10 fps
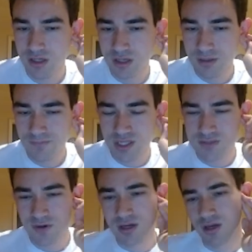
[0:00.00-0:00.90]
It's
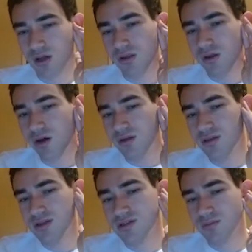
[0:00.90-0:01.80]
funny, a lot of
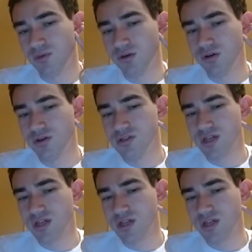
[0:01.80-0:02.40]
these computers,